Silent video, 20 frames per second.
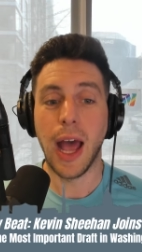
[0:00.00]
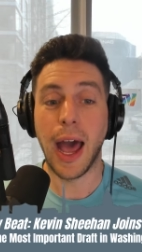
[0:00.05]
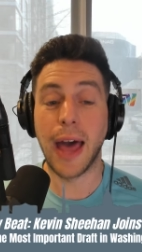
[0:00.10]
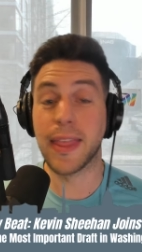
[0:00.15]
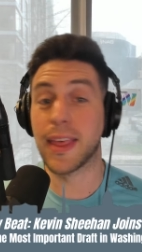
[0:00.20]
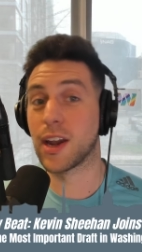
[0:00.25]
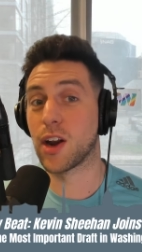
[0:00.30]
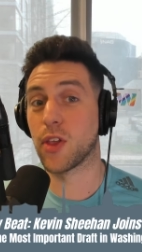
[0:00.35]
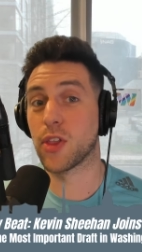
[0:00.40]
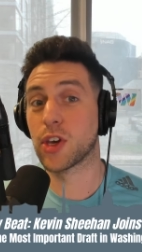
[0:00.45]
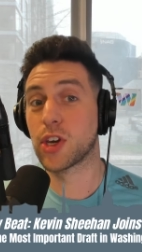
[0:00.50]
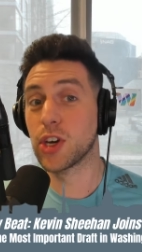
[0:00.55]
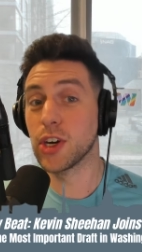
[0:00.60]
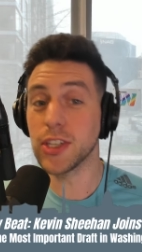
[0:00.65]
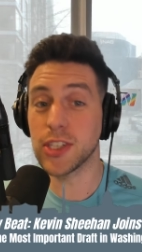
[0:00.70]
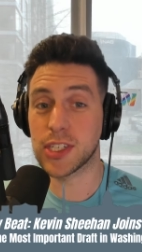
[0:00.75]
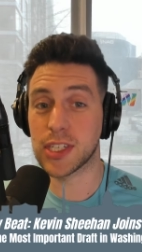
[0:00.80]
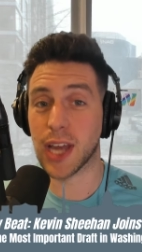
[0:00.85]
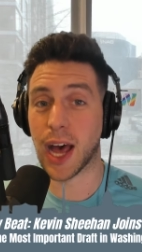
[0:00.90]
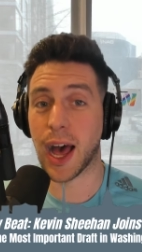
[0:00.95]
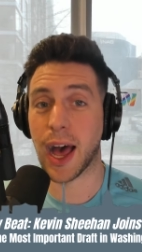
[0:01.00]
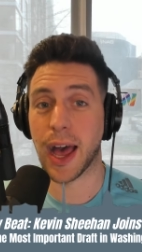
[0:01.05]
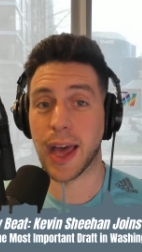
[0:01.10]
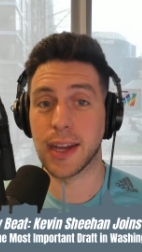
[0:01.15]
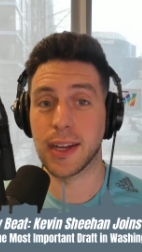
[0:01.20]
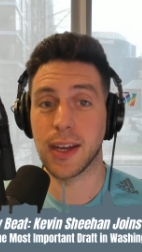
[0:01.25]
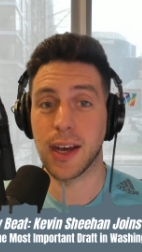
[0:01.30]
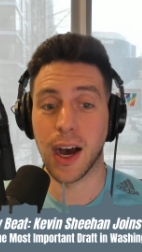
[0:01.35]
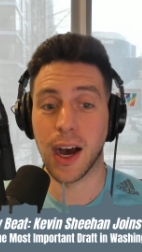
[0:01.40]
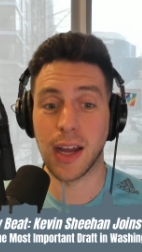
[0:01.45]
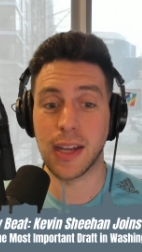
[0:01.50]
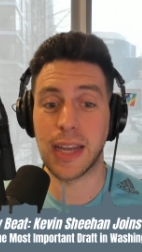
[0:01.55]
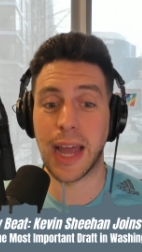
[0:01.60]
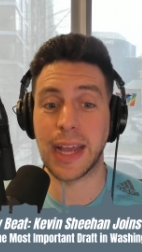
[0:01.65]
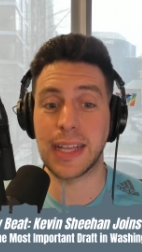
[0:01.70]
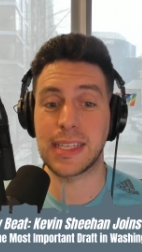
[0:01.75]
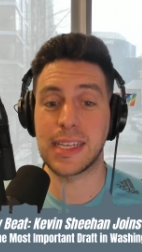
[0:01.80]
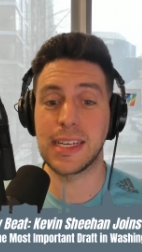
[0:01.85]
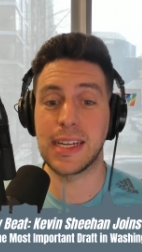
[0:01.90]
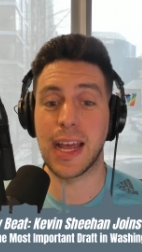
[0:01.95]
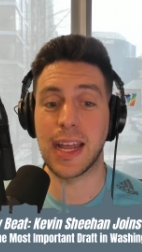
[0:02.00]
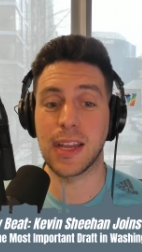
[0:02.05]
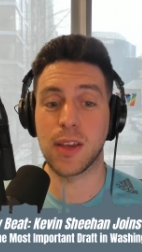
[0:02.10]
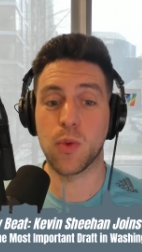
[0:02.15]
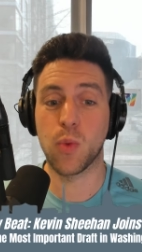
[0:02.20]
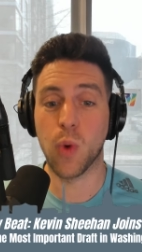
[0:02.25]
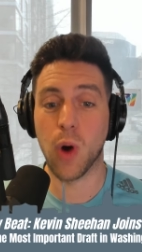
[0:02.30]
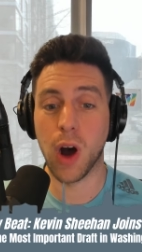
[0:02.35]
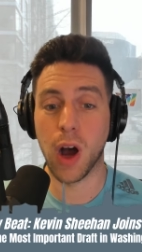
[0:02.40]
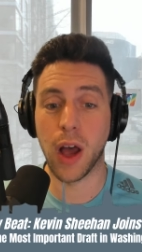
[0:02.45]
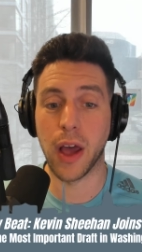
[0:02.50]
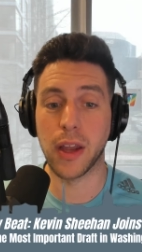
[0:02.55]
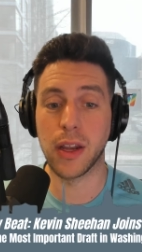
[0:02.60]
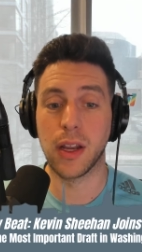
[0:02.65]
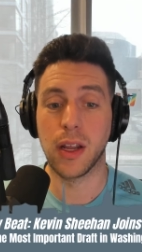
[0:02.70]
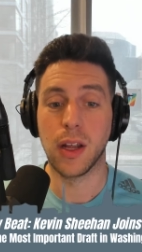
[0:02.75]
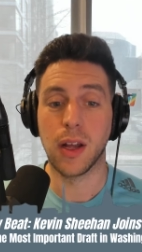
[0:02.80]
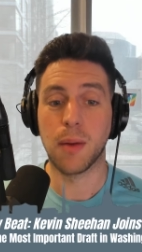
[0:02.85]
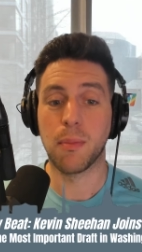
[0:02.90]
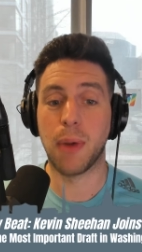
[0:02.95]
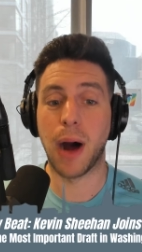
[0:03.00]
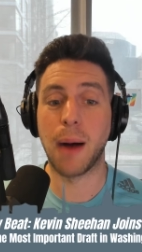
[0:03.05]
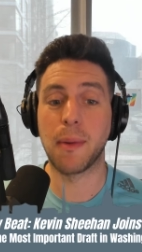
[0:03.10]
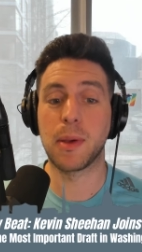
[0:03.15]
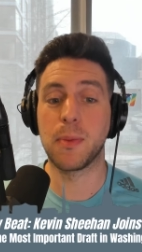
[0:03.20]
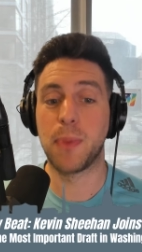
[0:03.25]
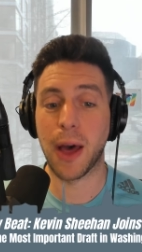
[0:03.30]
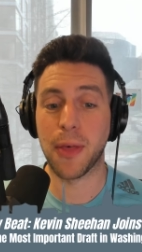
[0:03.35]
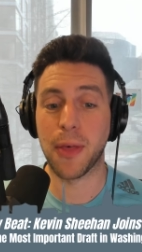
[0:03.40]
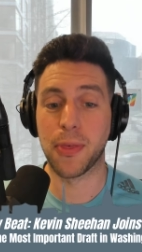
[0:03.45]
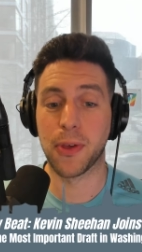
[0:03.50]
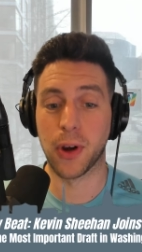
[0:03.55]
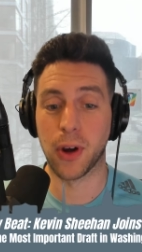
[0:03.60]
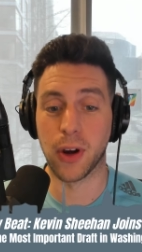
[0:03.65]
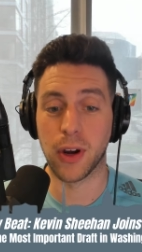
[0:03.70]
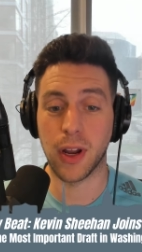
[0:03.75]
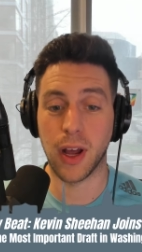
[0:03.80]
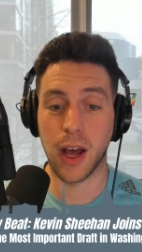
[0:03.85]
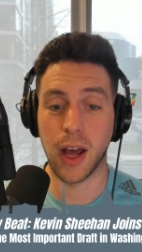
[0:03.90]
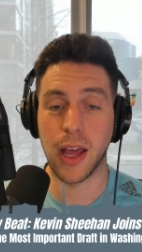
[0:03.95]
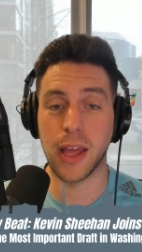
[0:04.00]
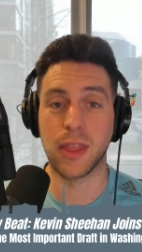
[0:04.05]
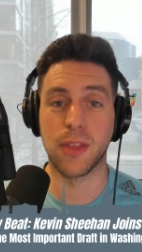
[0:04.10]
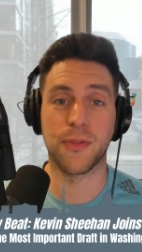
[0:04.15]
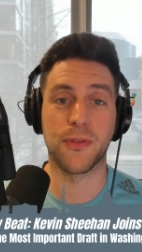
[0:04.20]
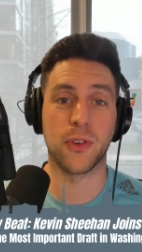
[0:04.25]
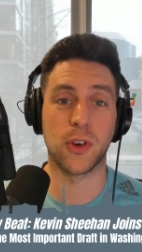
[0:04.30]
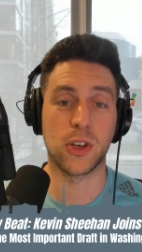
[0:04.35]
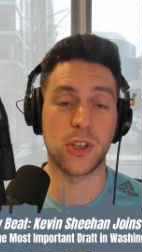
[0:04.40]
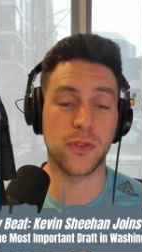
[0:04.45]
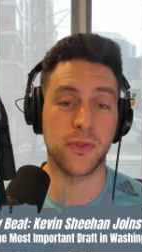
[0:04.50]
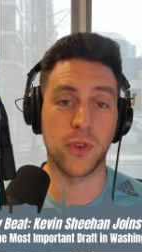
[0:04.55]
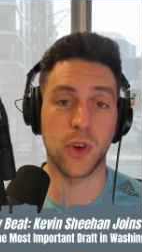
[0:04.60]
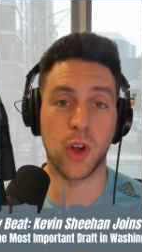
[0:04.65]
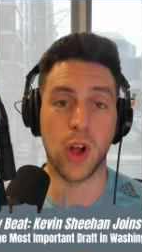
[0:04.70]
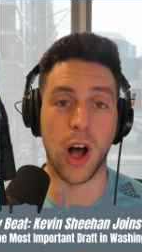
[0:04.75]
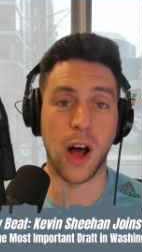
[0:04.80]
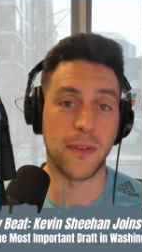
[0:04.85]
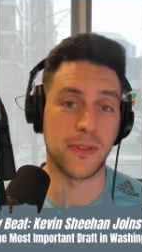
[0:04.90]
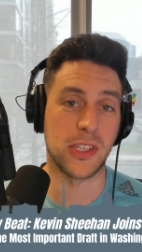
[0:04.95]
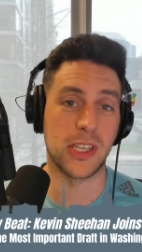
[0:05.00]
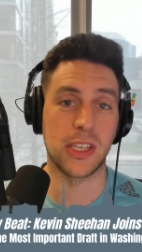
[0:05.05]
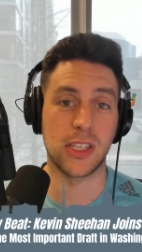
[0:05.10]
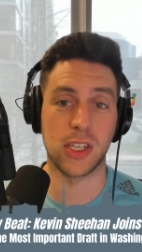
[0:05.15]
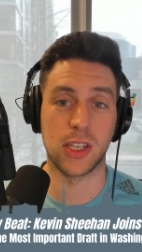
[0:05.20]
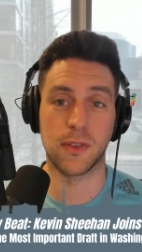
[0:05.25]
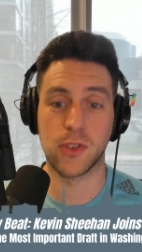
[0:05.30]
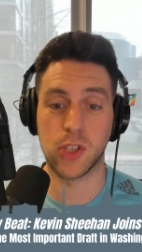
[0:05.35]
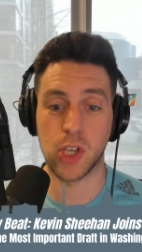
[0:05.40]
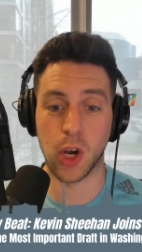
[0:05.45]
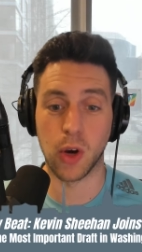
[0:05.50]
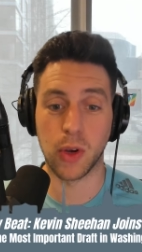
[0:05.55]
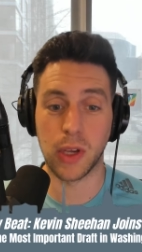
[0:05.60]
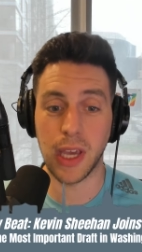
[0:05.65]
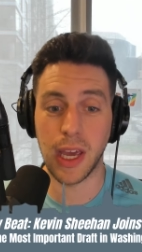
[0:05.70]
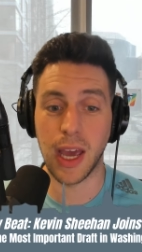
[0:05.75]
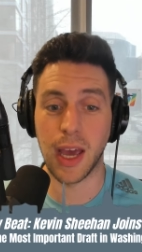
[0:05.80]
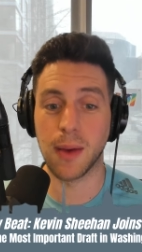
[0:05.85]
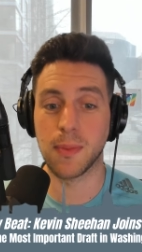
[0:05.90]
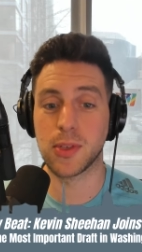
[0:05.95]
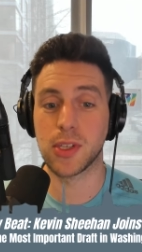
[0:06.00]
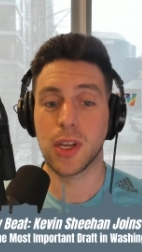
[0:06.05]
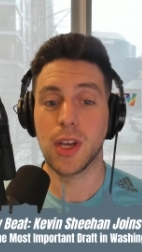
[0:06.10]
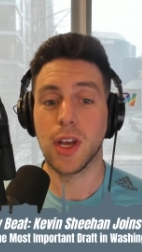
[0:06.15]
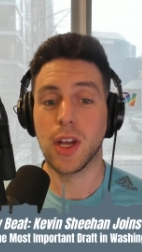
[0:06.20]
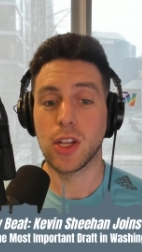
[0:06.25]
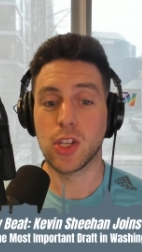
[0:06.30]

And then on the good side, uh, 1981, Bobby Beathard, uh, in the first full offseason of Joe Gibbs,